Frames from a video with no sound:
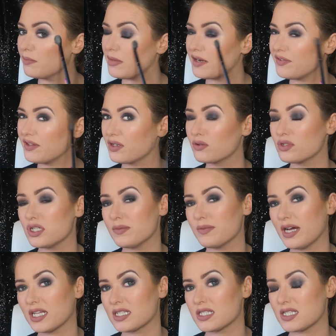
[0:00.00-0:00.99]
But if you go too
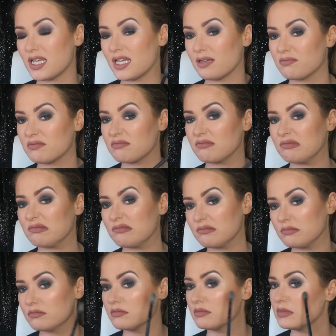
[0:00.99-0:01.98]
much, then
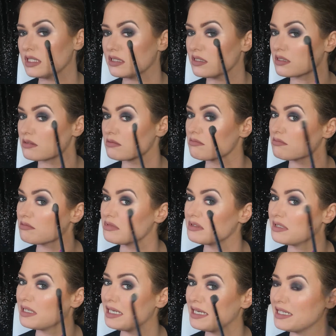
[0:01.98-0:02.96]
it doesn't. It's
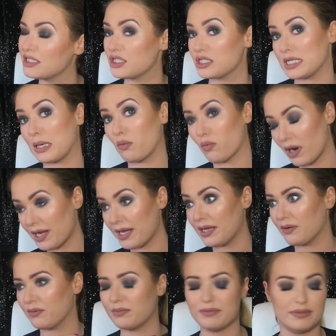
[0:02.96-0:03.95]
just like,
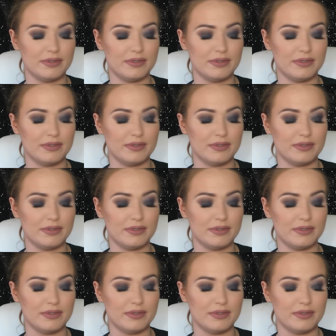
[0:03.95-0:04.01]
wow.